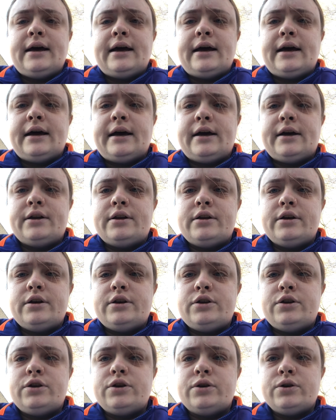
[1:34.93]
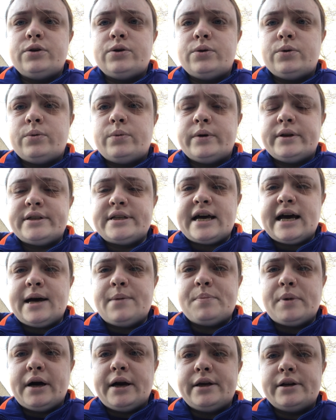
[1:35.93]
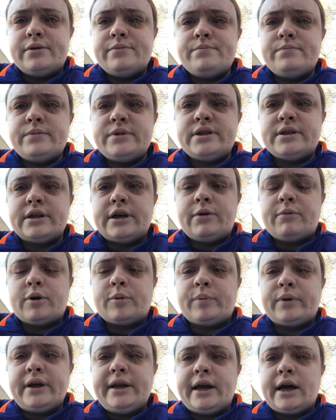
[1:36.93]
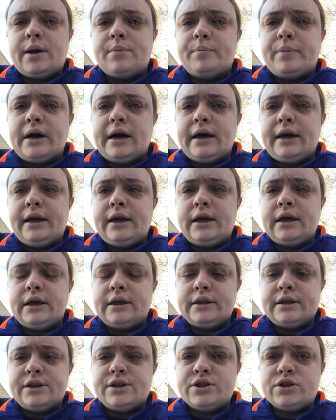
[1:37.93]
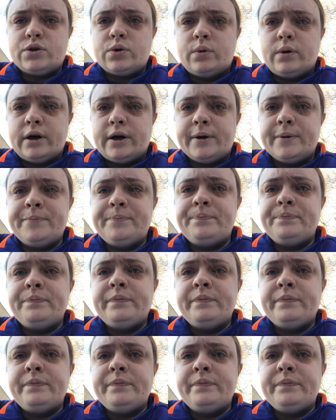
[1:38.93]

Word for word: and you tap items that you are planning on buying in that store,